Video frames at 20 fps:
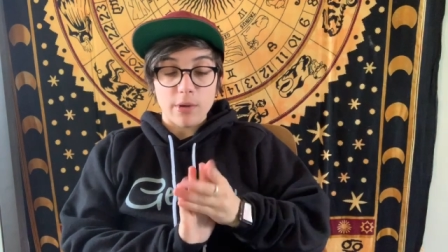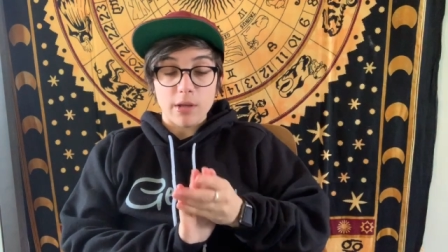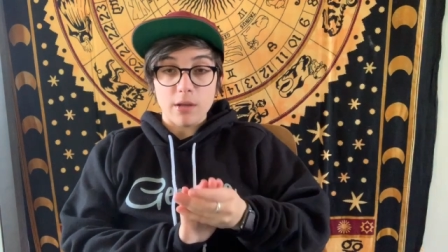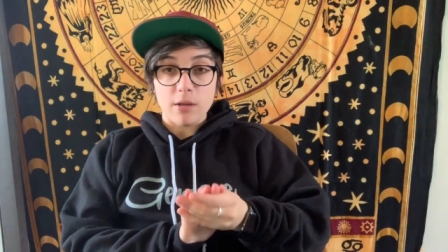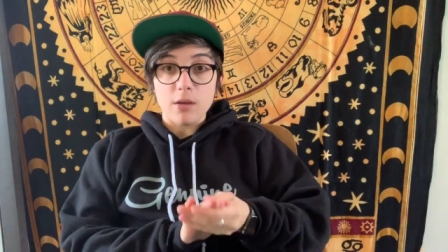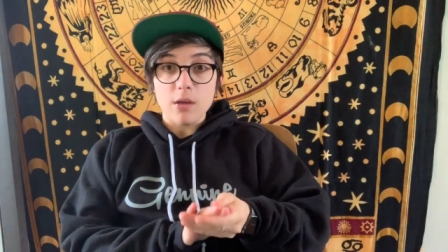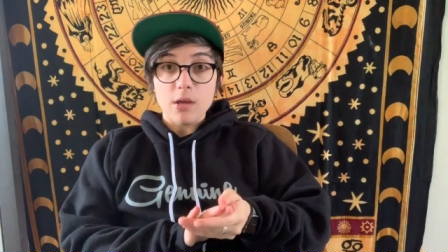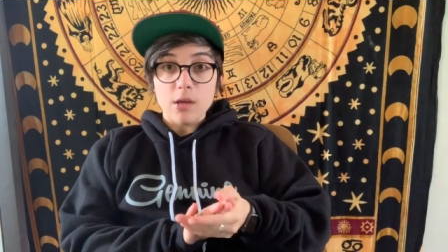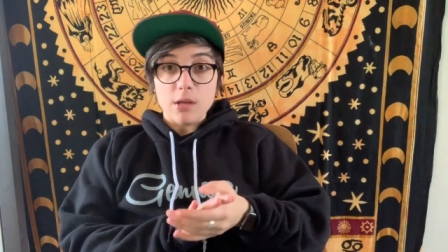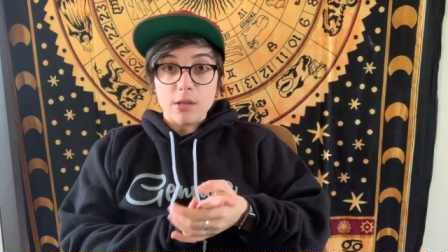
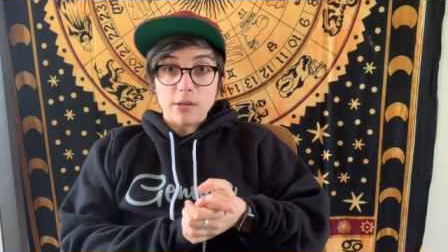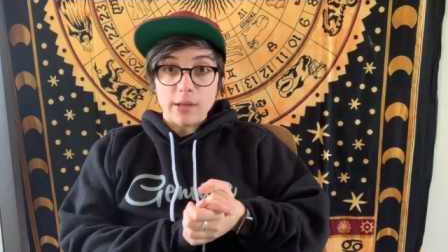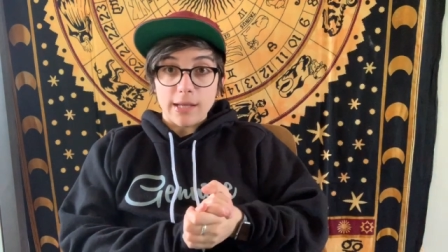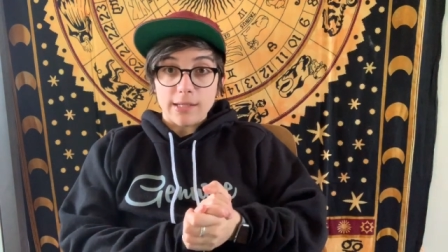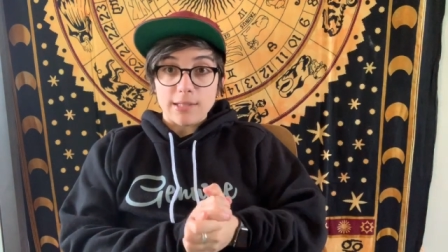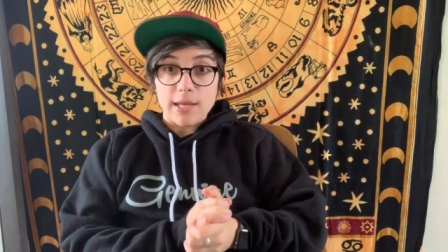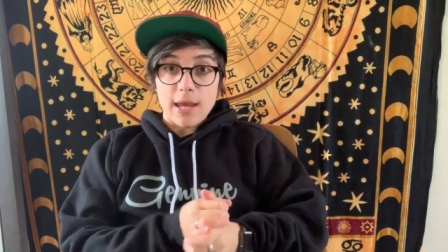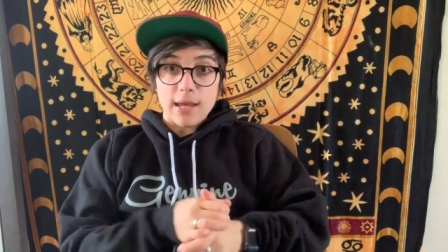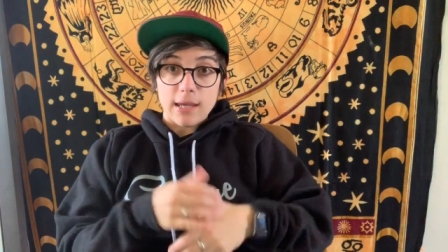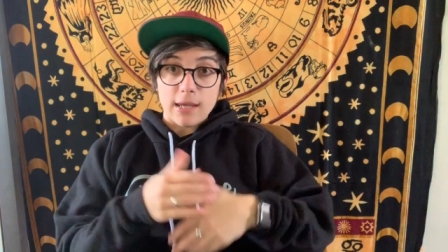But
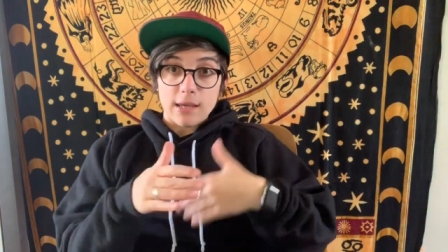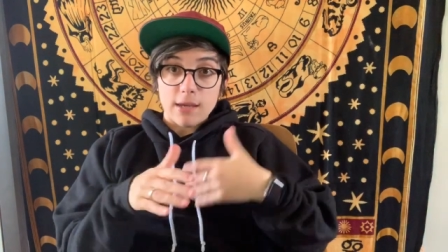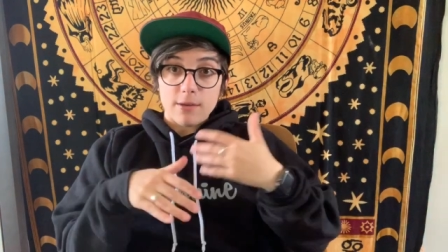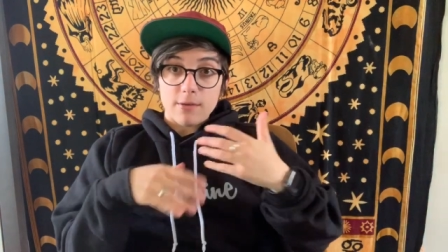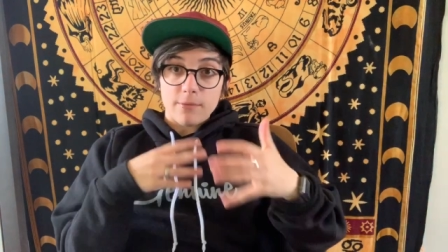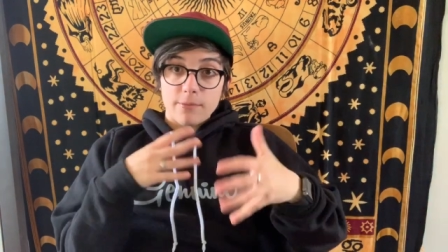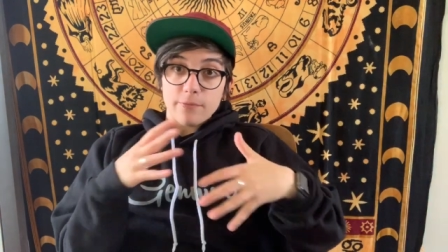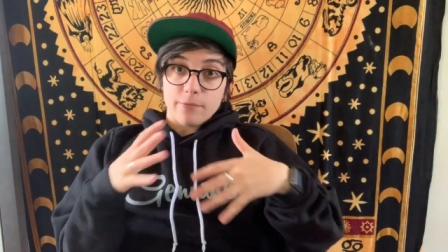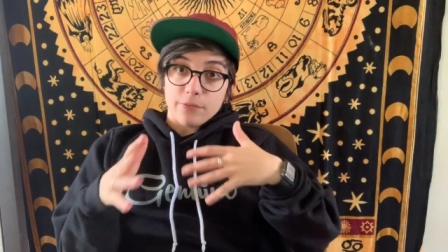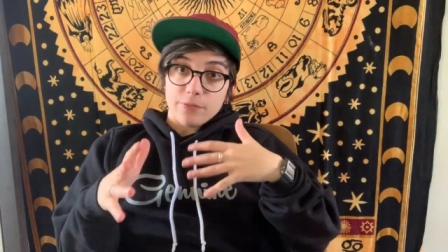like taking
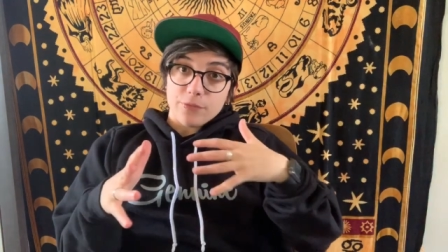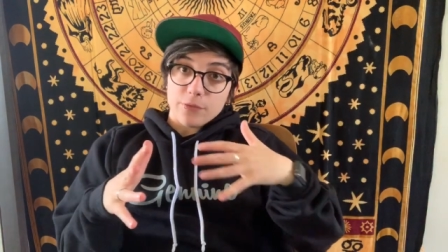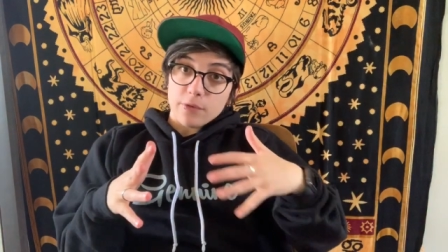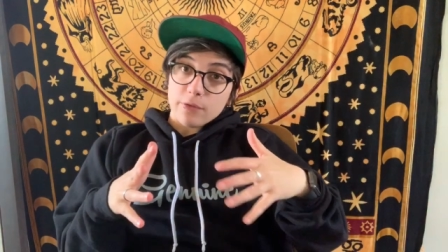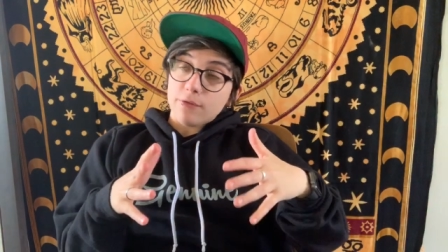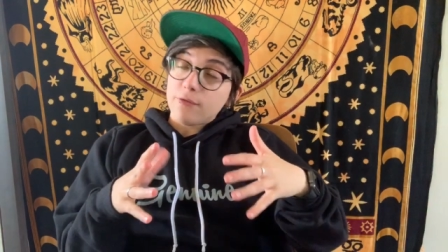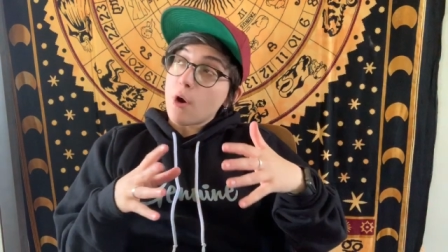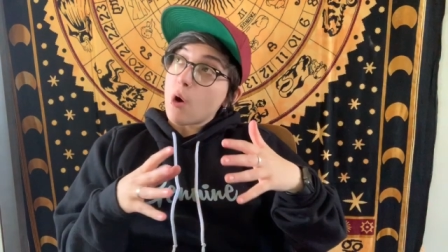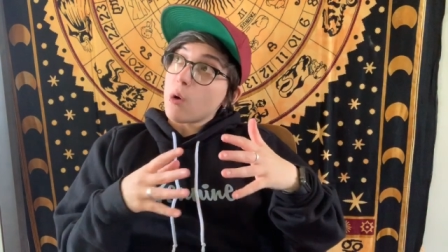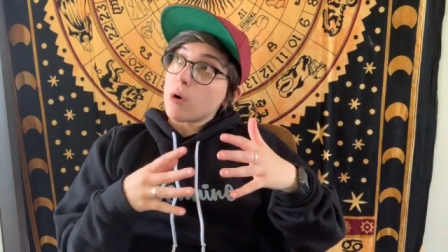it
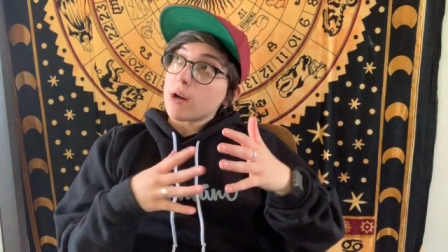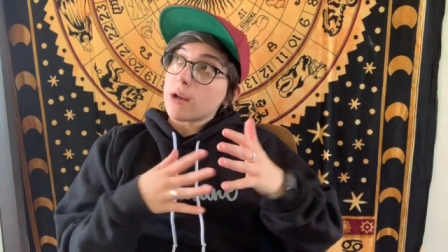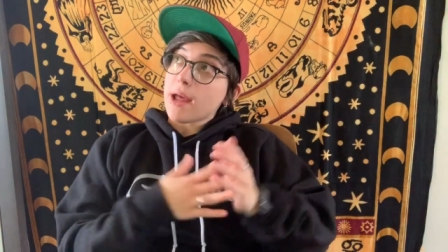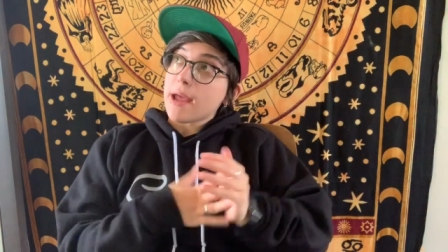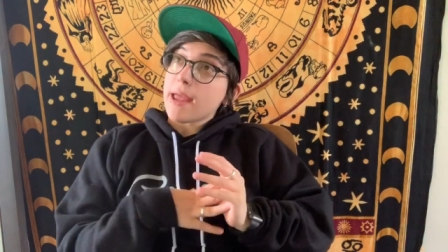forward,